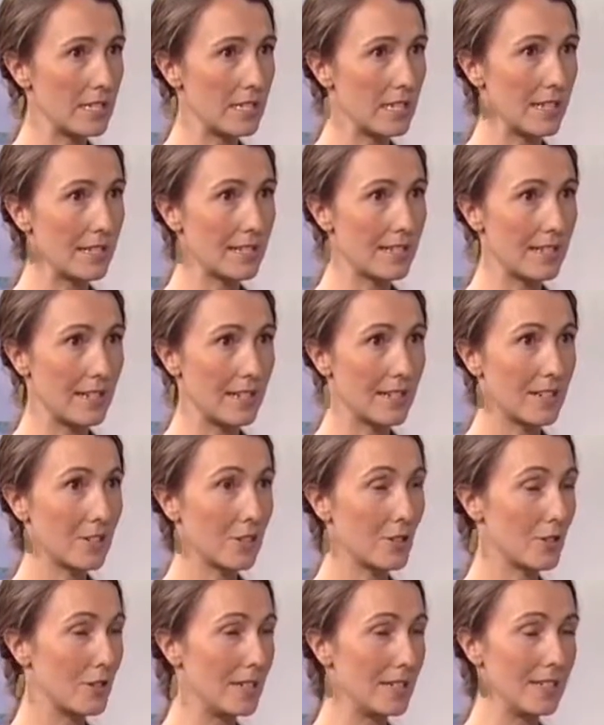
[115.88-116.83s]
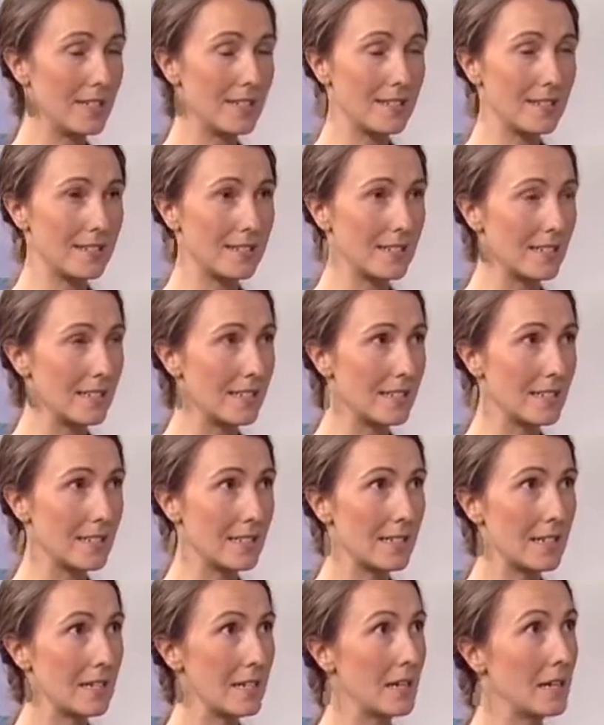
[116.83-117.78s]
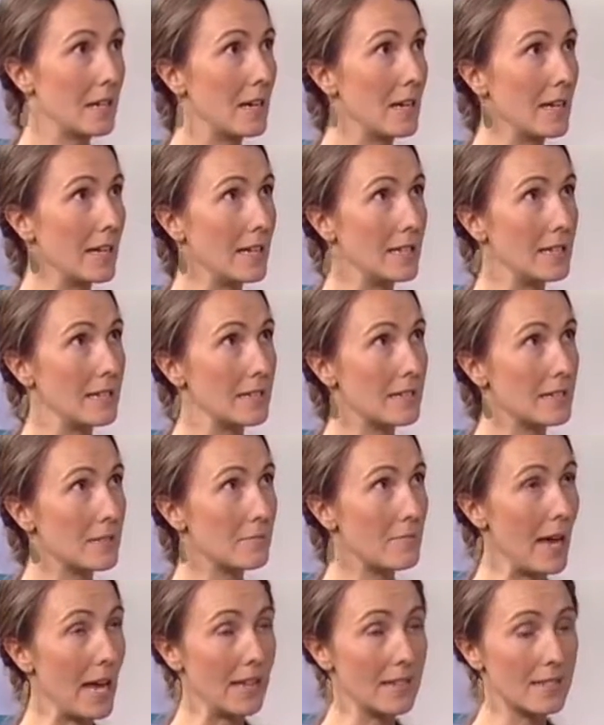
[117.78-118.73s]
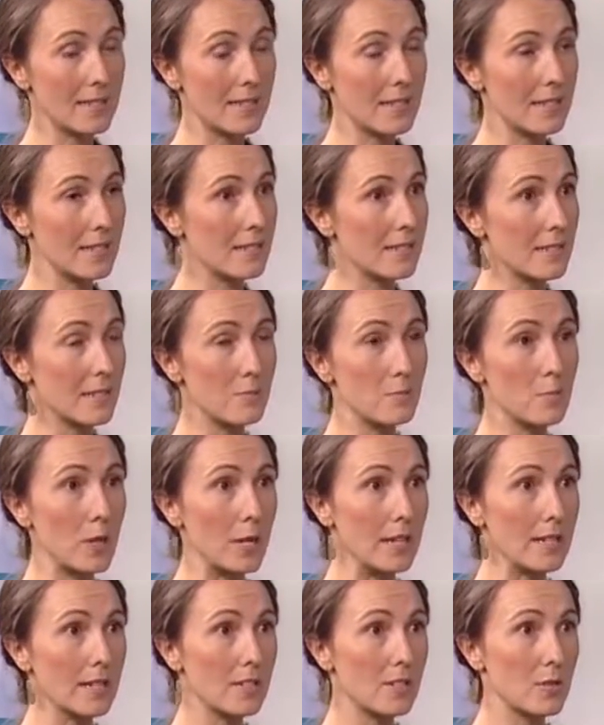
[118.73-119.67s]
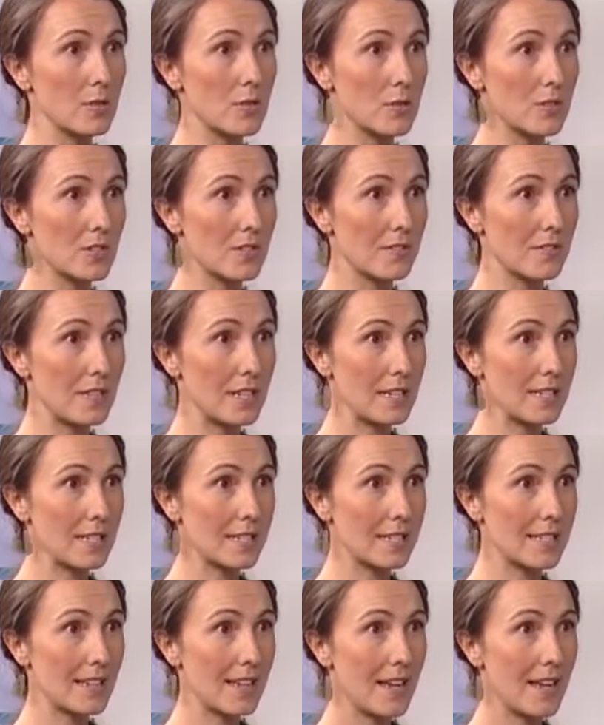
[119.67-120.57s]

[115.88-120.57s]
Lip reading: things like cookies and pastas and breads, those sorts of things.